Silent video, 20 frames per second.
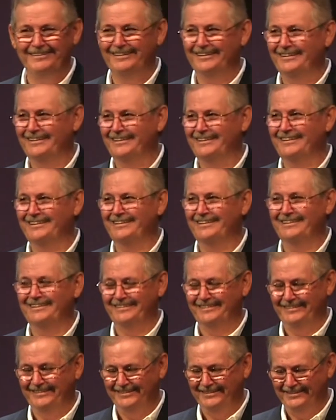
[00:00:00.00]

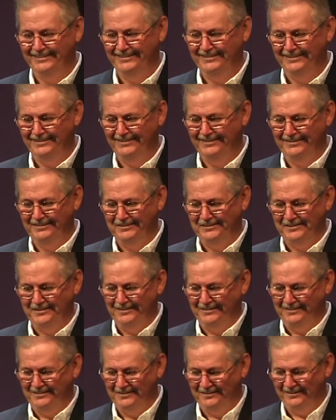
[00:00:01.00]

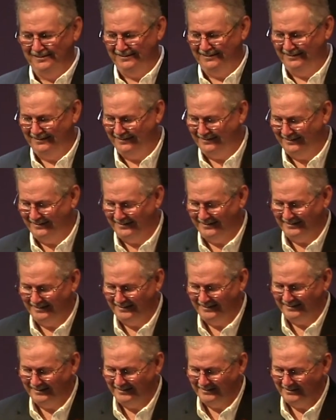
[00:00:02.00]

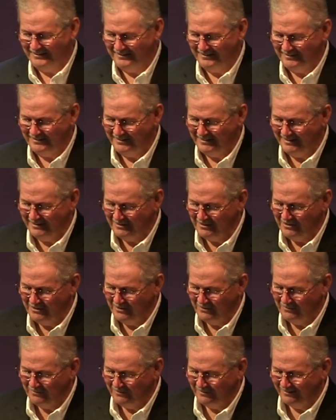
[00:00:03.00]

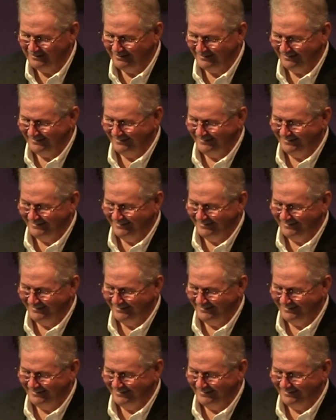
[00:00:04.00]
Nothing is said.